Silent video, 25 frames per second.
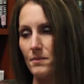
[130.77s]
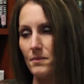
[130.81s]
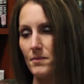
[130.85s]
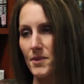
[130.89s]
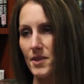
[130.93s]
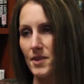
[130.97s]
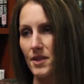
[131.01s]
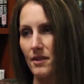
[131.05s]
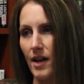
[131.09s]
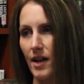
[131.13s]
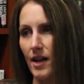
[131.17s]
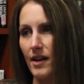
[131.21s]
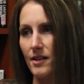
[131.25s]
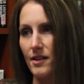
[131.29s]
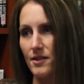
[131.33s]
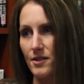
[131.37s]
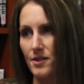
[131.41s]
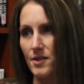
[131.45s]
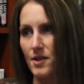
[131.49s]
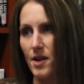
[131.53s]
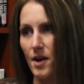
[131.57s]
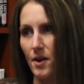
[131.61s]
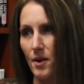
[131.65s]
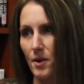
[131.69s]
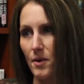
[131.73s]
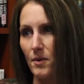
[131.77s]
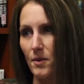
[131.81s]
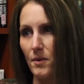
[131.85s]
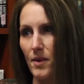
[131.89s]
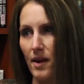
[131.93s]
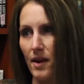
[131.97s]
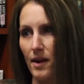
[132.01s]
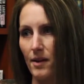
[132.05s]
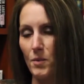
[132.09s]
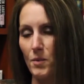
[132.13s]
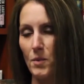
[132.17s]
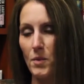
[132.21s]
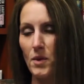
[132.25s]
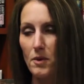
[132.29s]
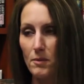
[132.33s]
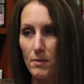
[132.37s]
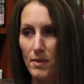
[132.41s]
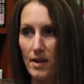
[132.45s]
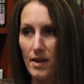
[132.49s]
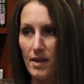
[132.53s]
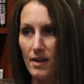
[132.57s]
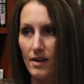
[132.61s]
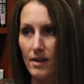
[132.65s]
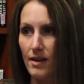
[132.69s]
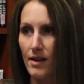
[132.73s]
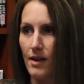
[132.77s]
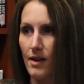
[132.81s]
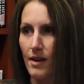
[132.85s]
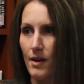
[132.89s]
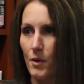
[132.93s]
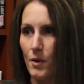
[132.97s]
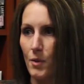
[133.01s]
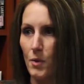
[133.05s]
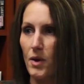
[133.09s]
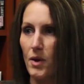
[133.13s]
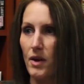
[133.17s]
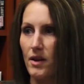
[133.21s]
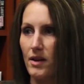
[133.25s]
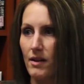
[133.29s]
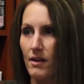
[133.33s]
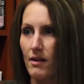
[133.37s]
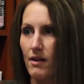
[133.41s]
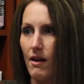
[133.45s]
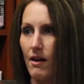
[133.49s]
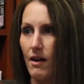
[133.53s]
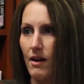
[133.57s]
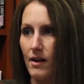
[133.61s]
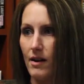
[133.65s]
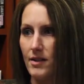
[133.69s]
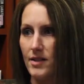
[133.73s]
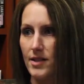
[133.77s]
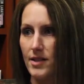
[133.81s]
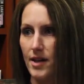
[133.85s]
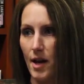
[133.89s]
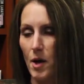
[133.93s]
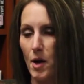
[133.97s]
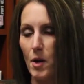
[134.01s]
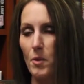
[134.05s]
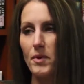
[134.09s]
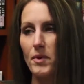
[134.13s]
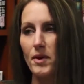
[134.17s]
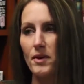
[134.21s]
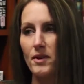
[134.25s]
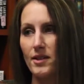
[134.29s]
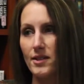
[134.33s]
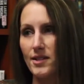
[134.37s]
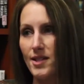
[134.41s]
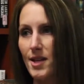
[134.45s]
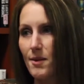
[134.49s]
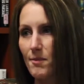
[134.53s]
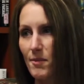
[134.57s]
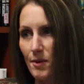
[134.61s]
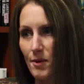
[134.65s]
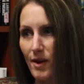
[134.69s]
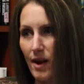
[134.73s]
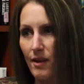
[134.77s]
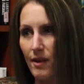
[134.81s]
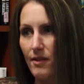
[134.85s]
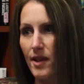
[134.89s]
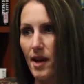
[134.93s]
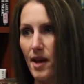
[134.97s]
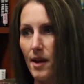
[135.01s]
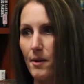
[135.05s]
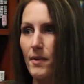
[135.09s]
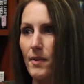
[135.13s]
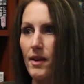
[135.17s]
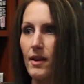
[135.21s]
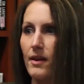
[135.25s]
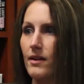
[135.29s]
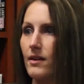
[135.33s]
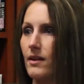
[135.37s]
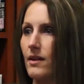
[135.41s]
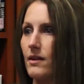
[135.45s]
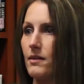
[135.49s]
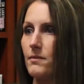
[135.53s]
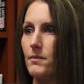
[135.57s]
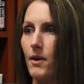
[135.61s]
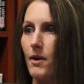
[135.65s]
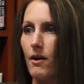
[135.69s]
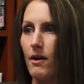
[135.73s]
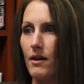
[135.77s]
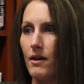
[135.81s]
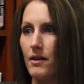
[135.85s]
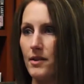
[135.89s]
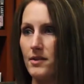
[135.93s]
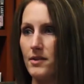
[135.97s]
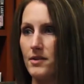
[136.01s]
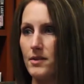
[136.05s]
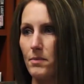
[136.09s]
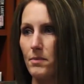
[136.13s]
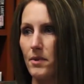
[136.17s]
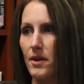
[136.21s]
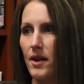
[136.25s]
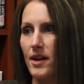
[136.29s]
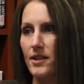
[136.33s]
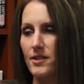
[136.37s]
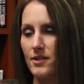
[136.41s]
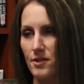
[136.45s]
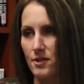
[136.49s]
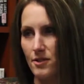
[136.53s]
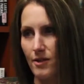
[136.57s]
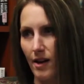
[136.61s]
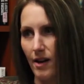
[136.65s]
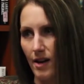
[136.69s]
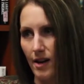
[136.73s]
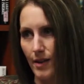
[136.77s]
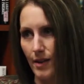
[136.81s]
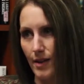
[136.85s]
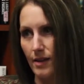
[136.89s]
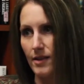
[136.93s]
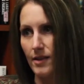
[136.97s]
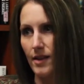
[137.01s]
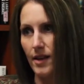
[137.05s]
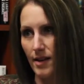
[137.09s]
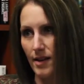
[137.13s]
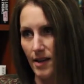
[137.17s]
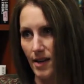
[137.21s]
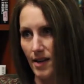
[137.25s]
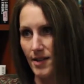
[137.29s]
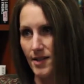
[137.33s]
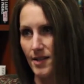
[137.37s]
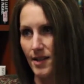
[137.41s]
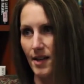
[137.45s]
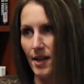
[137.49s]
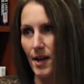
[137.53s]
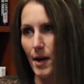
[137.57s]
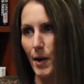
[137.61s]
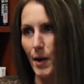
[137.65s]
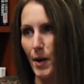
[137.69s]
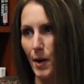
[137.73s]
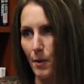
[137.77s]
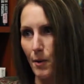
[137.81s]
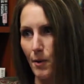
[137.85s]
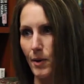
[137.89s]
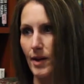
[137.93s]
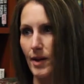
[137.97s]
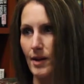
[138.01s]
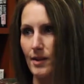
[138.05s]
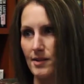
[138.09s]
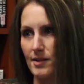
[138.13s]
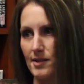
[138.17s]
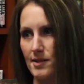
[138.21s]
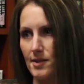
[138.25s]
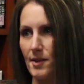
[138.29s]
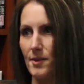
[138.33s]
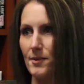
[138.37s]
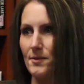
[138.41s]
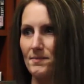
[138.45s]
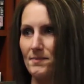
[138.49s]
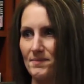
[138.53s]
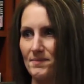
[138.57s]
to let us know. And we'll be working hard to help build a team around them and get them all the supplies and training that they need to get going. So